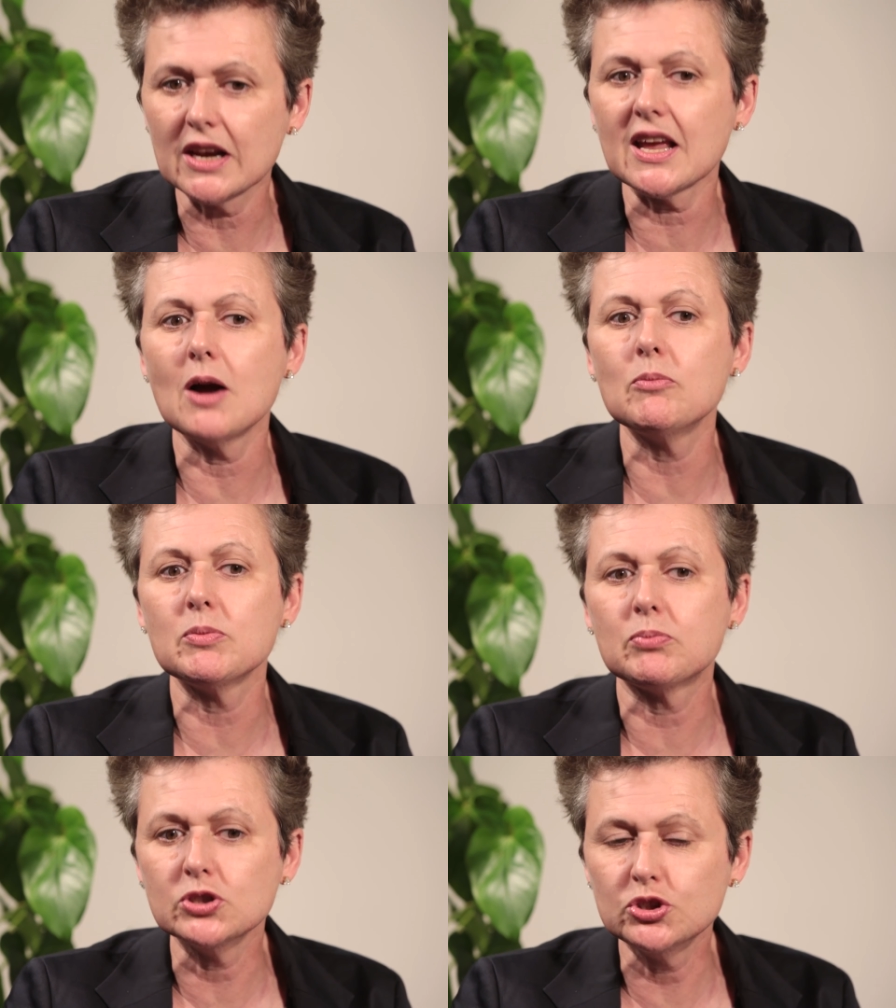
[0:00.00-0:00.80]
that can be
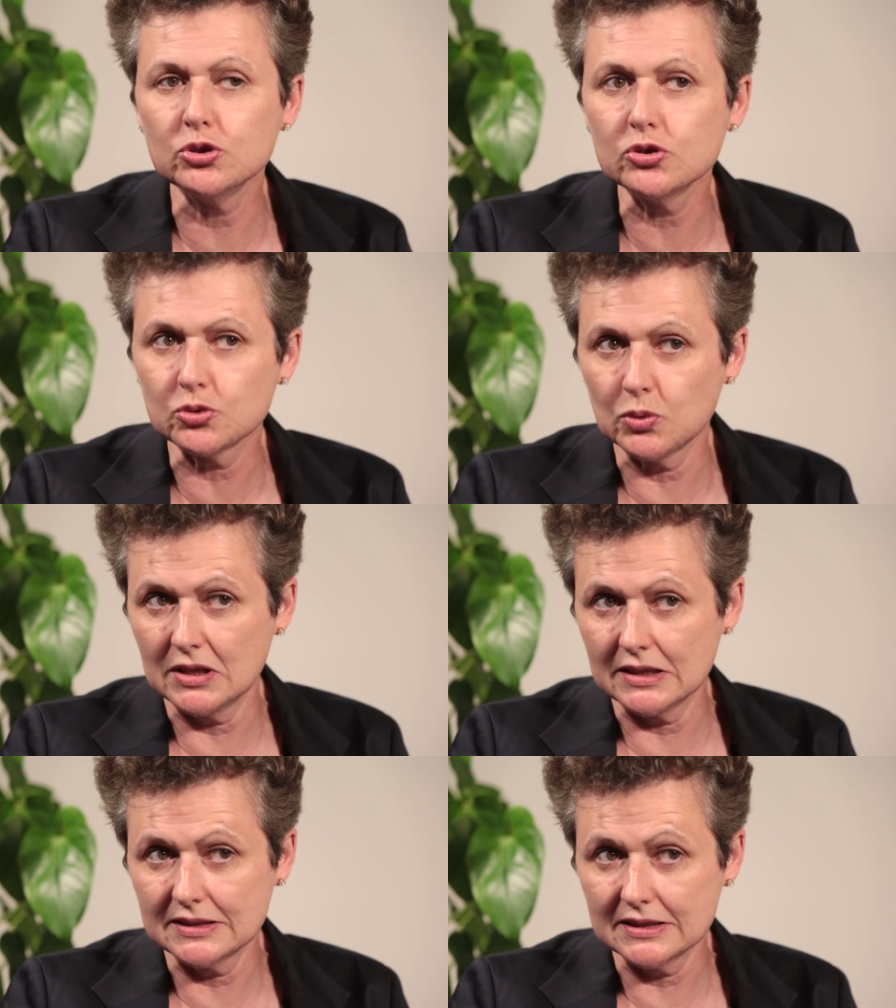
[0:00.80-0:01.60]
produced with
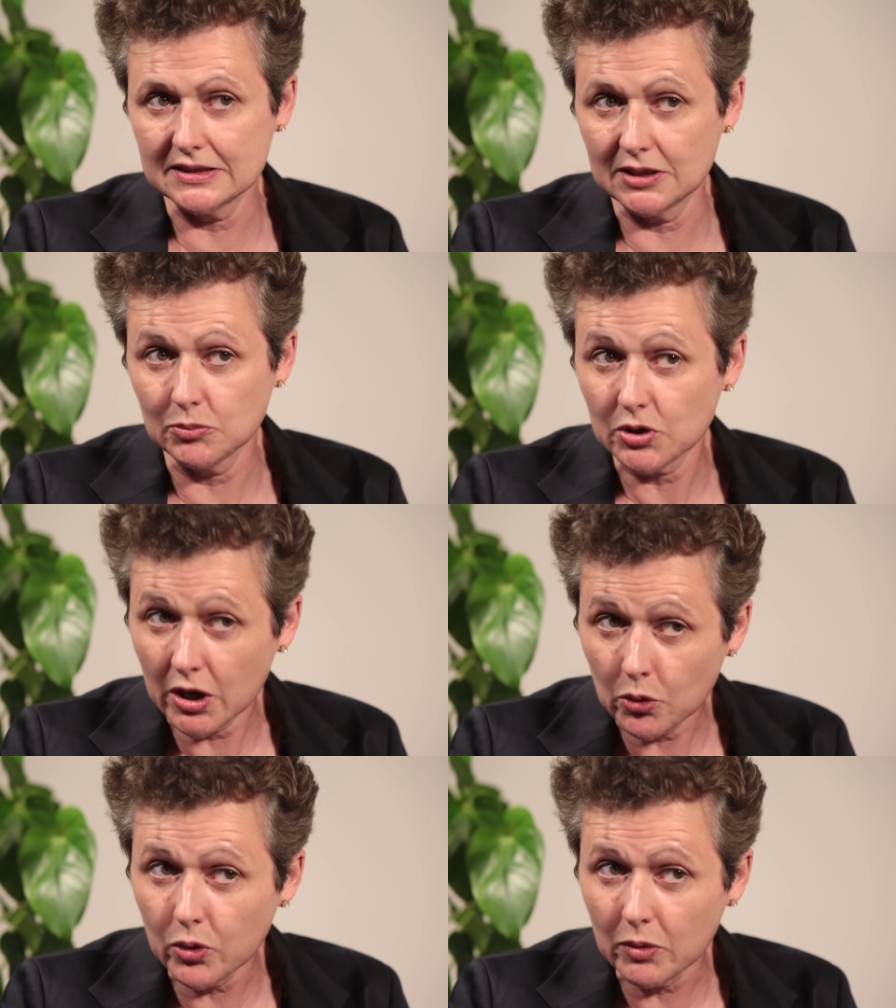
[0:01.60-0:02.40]
existing
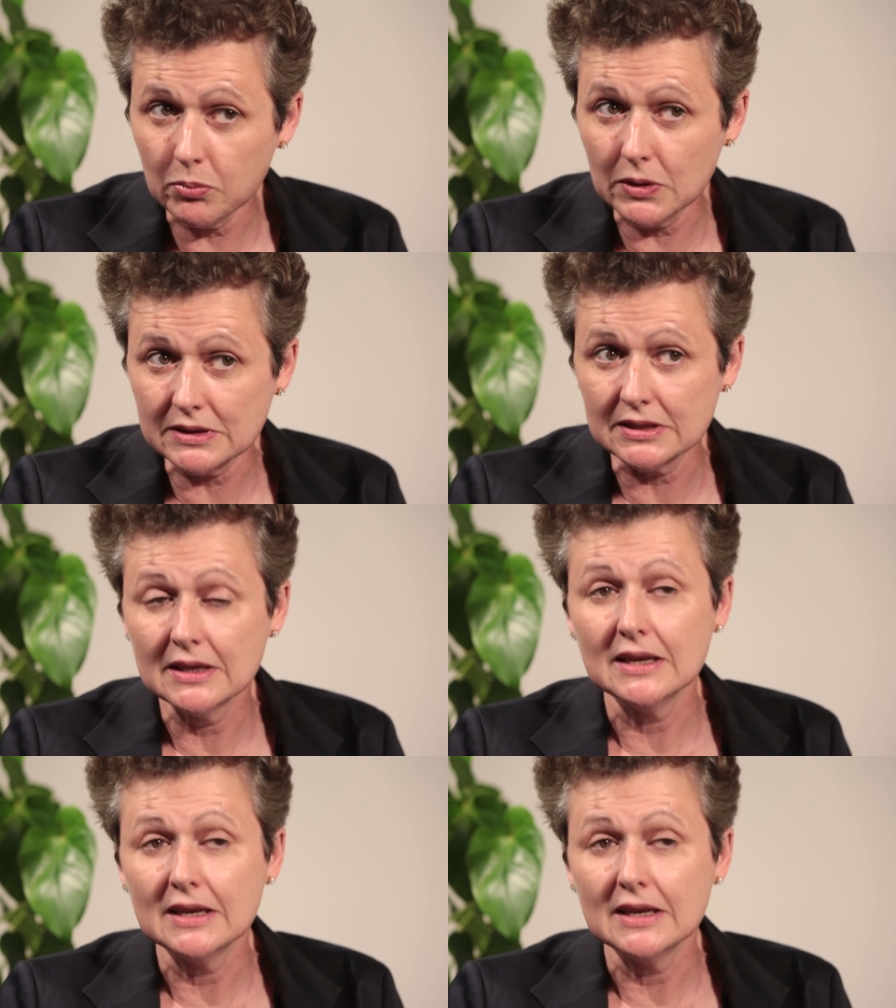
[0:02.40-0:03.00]
equipment